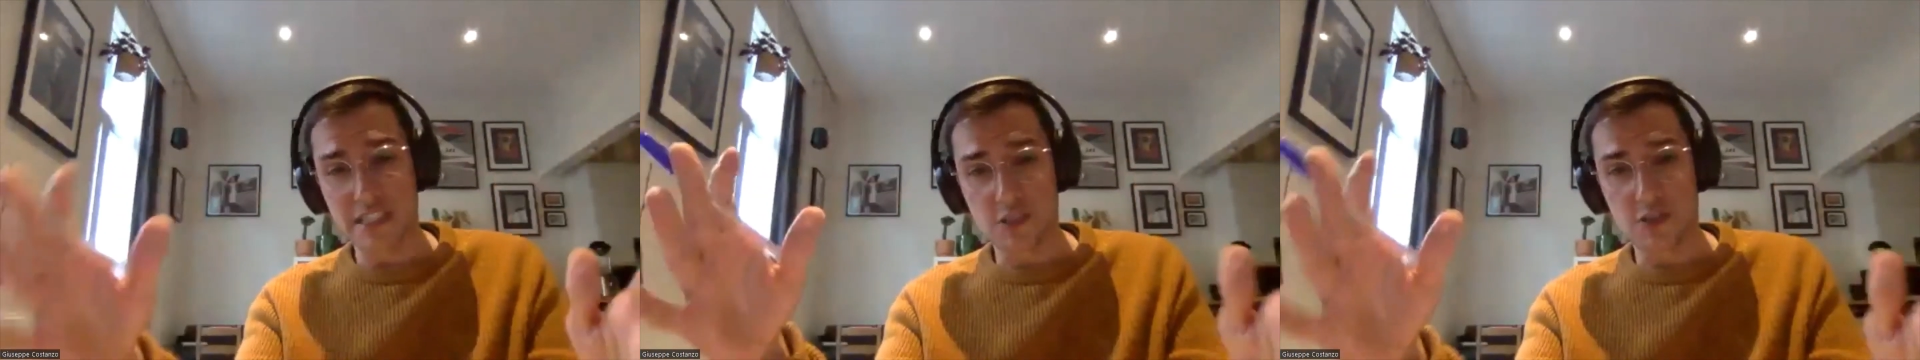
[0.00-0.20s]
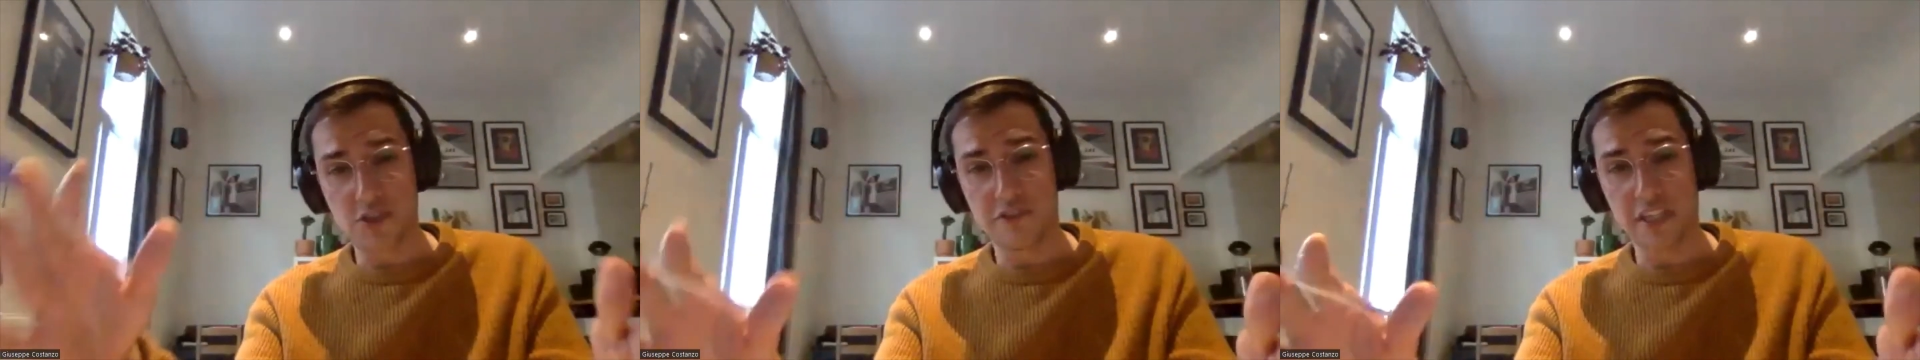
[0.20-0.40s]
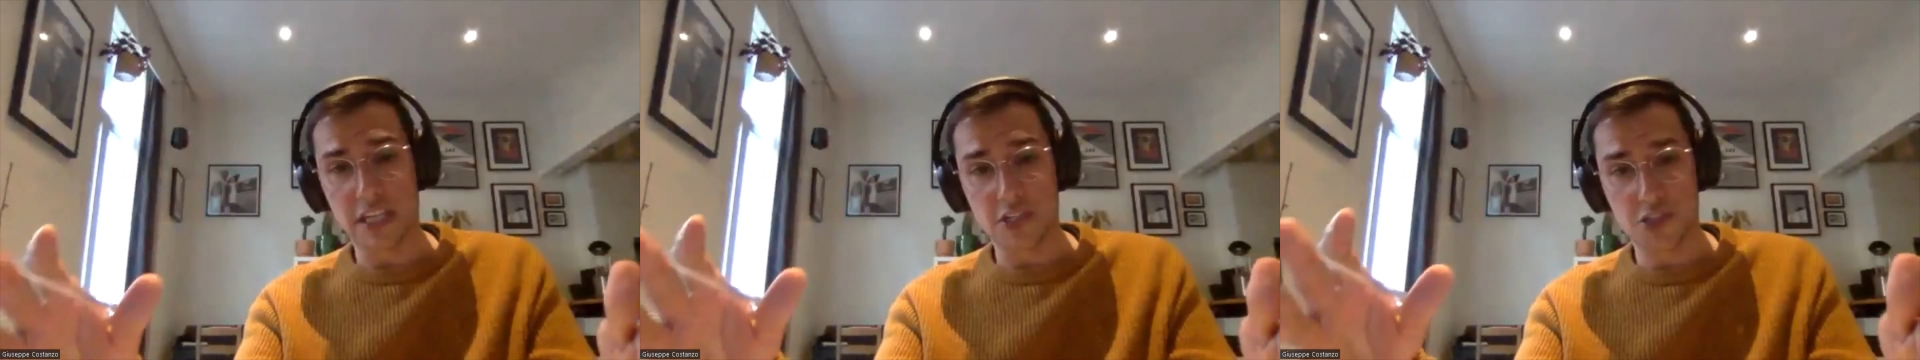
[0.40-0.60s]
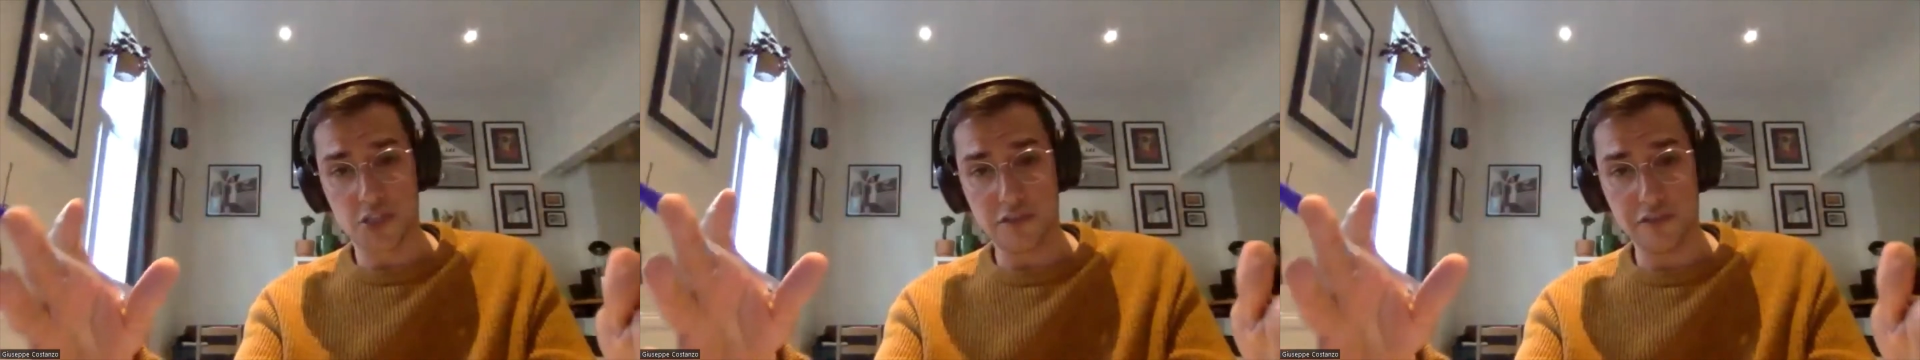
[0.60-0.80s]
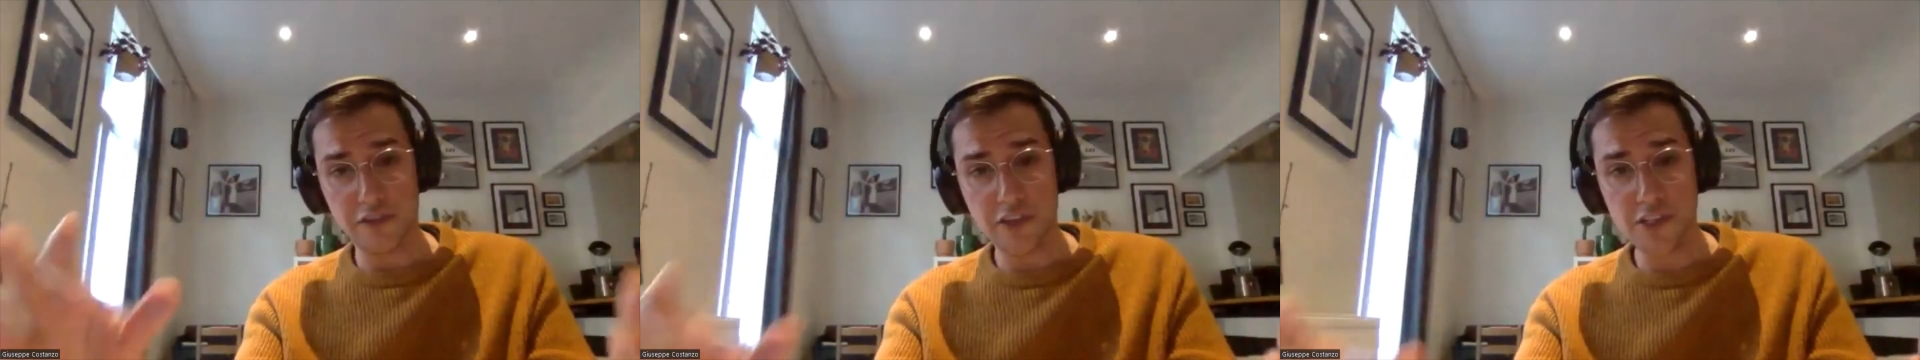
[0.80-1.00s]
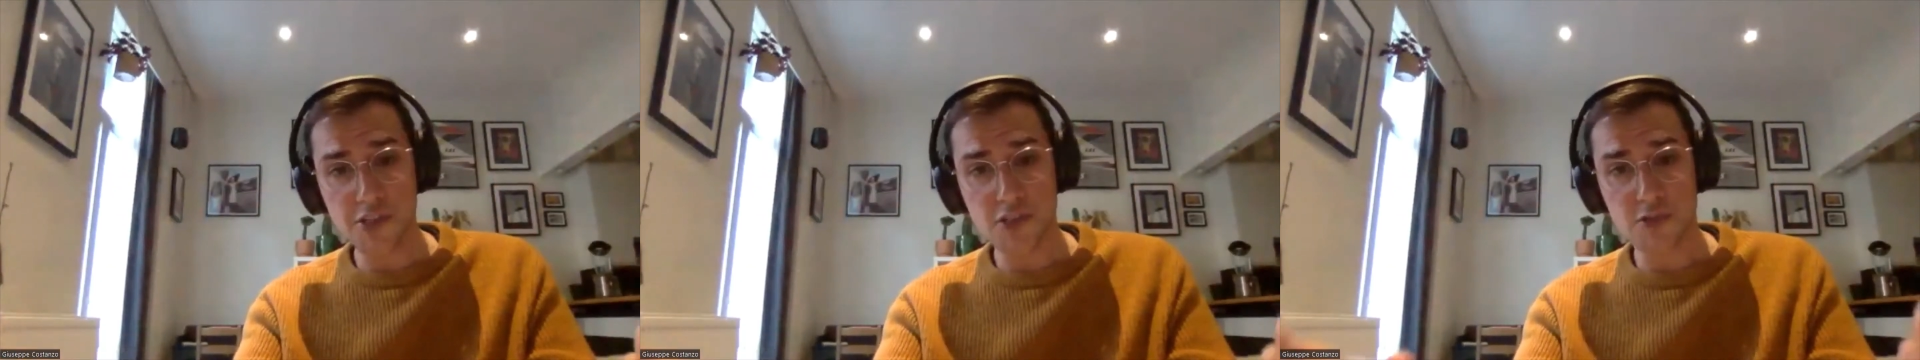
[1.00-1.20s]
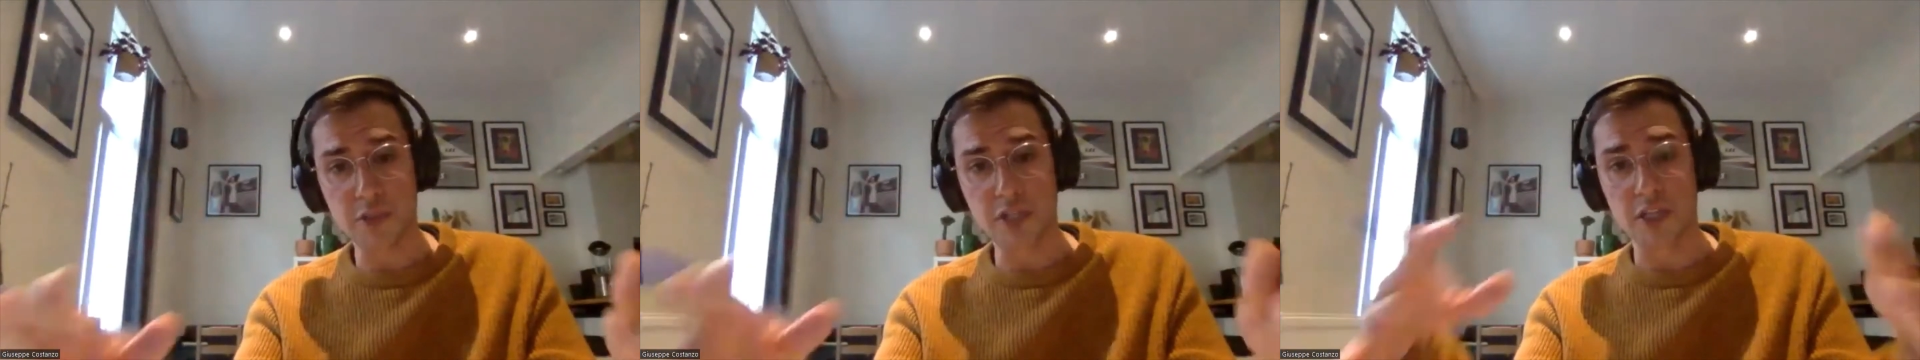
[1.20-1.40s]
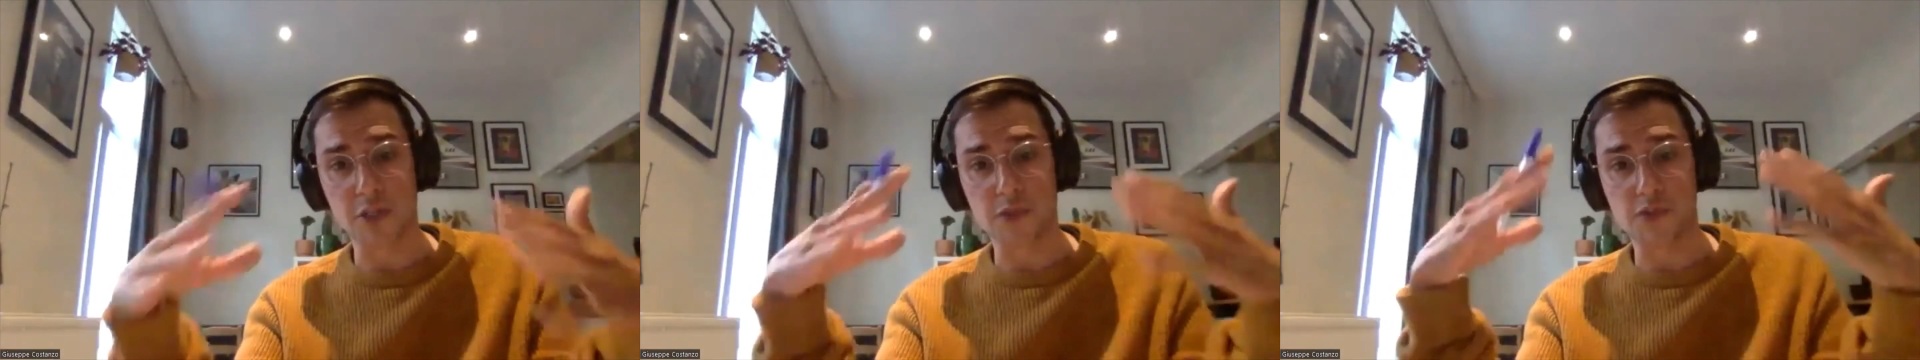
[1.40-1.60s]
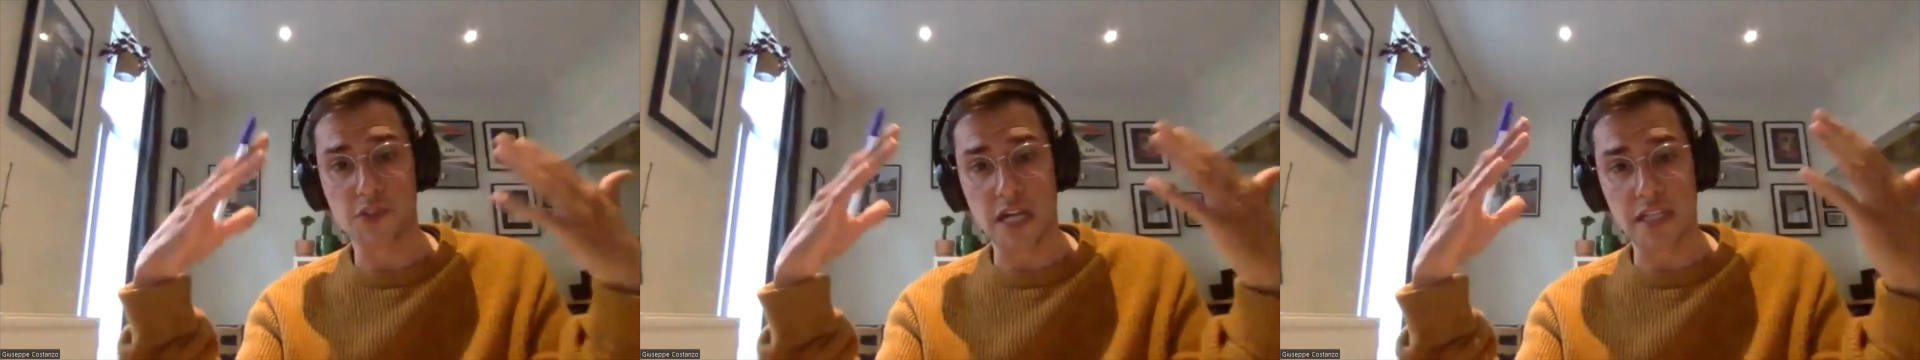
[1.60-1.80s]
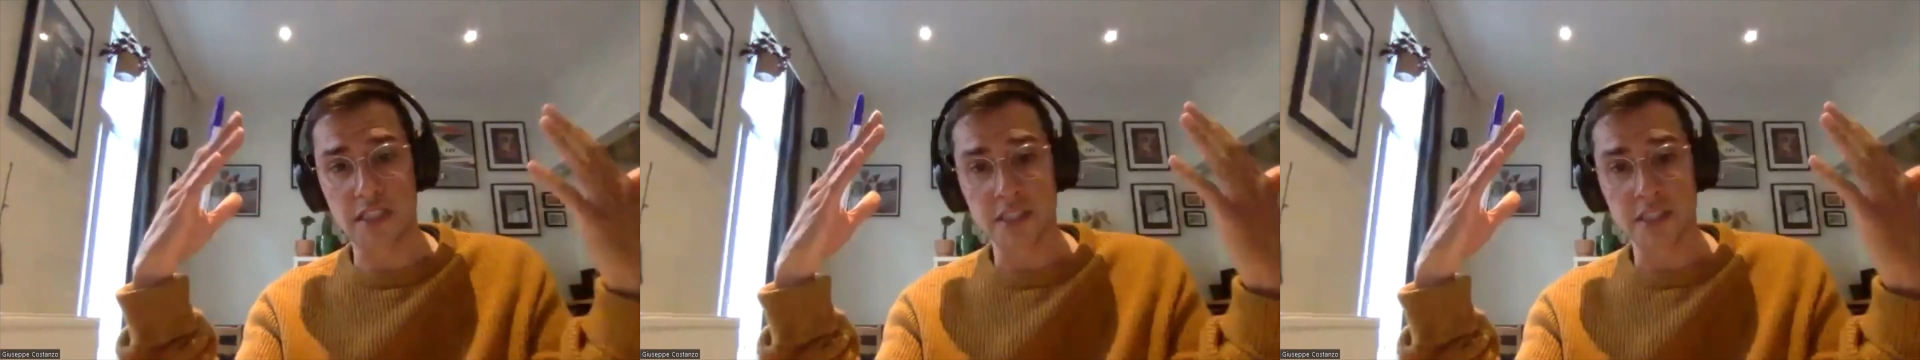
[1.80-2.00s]
electrification first, because
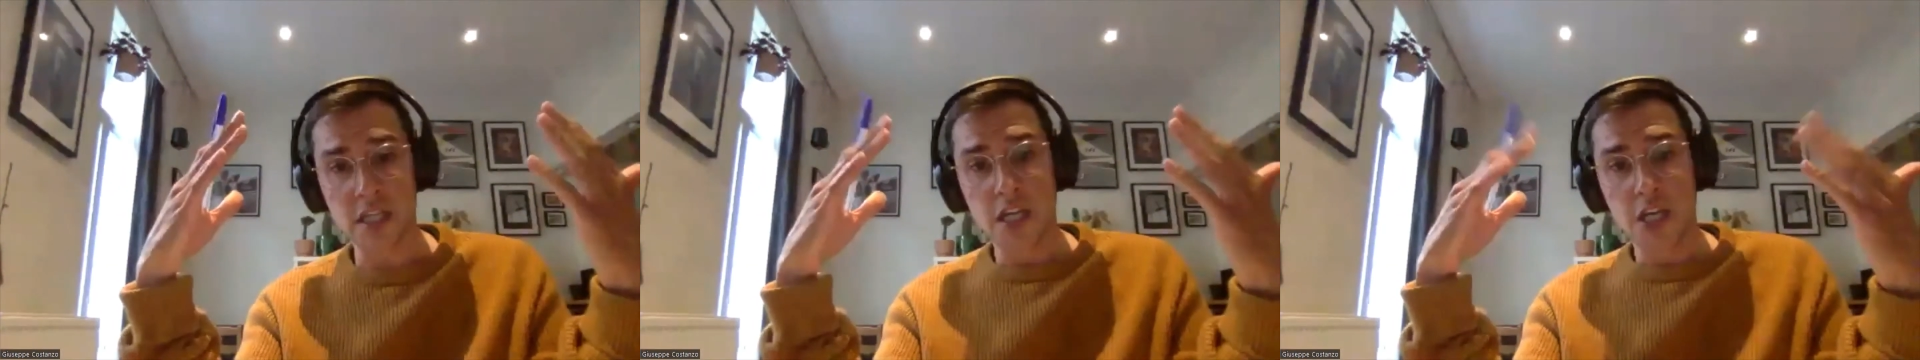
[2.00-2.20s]
then